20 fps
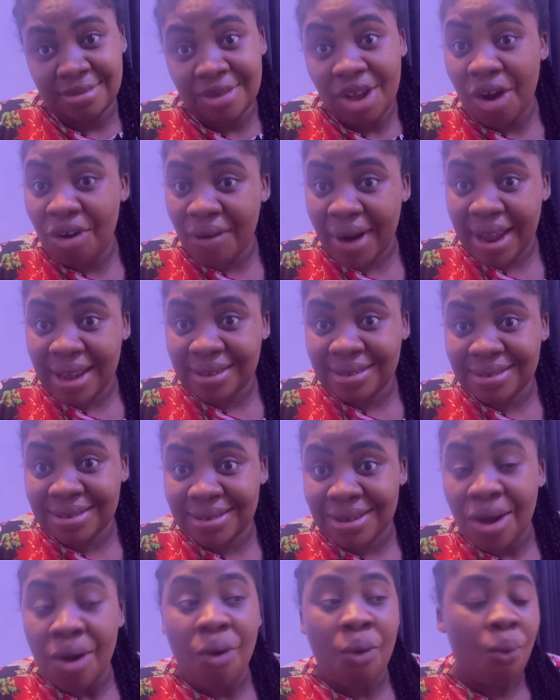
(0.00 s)
All
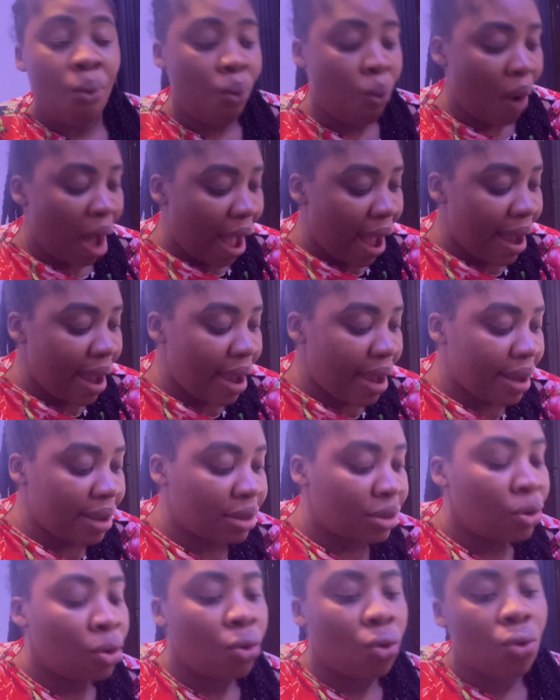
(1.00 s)
right? Why
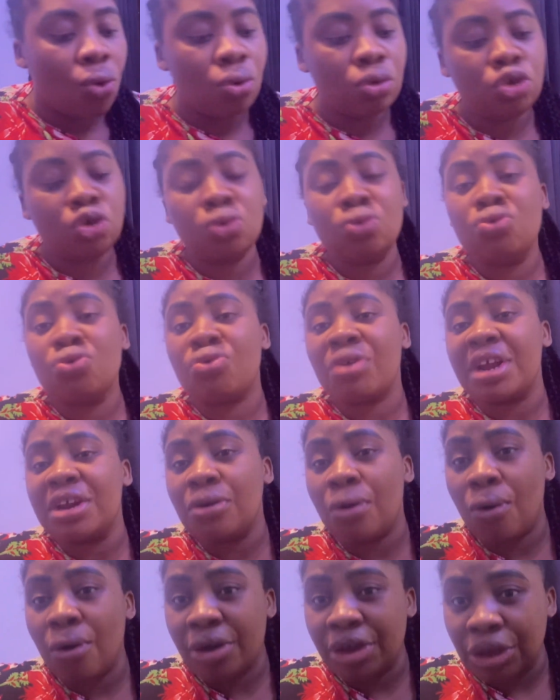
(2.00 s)
ojukwu red
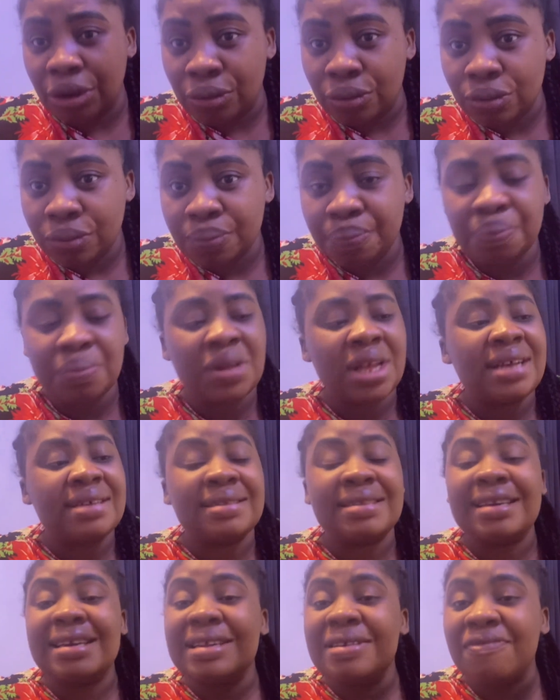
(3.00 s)
oil
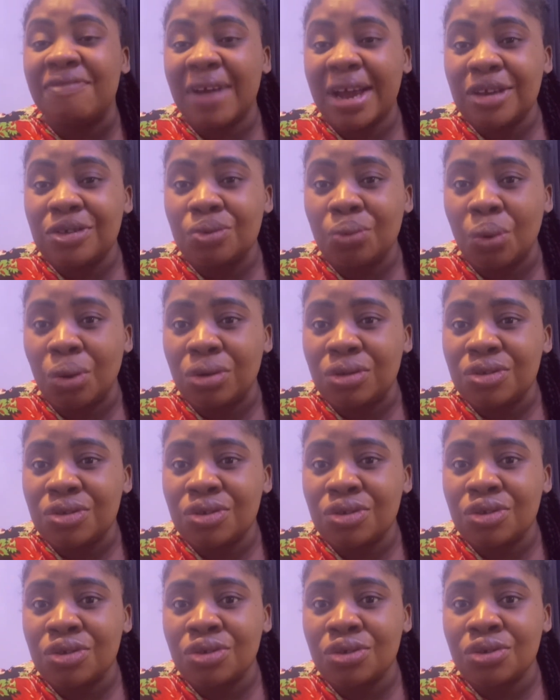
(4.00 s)
signifies what?
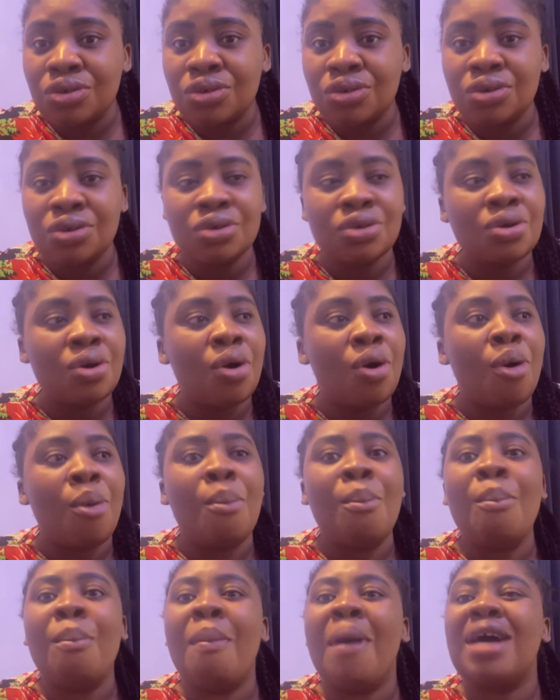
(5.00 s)

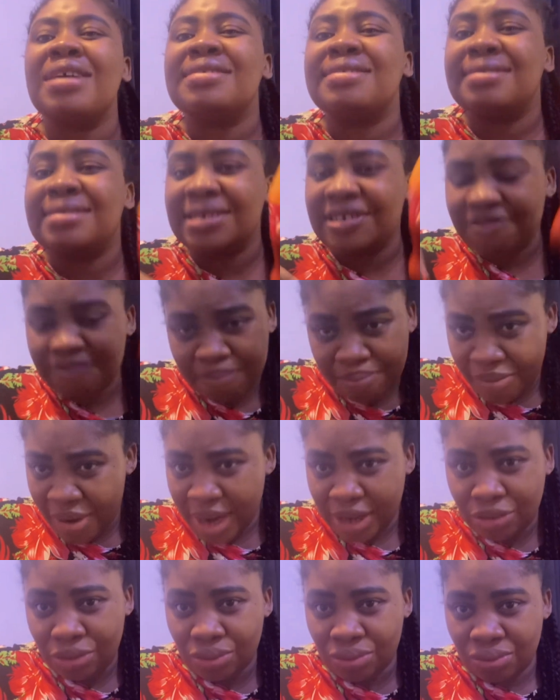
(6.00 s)
Massive
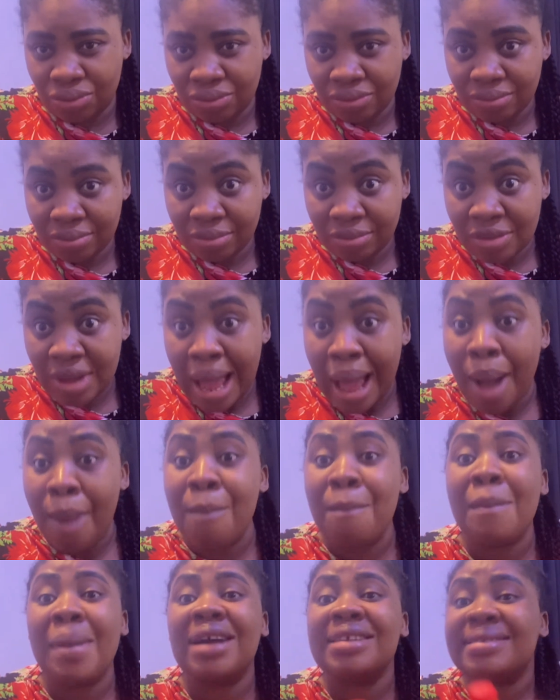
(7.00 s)
breakthrough,
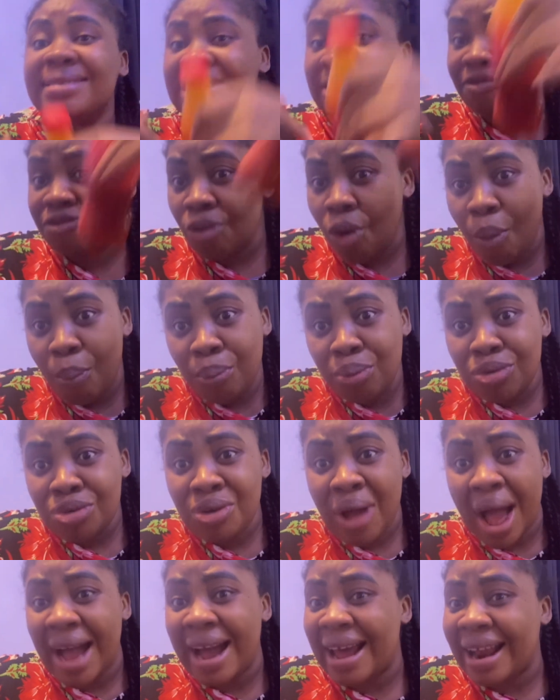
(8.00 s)
massive open
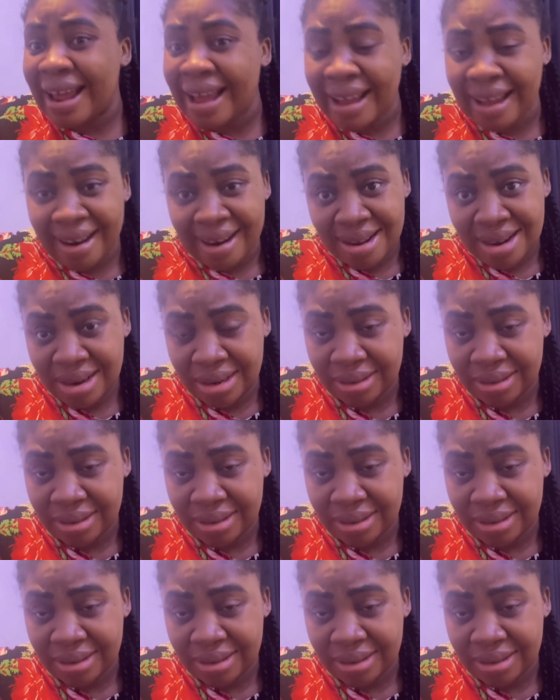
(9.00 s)
door.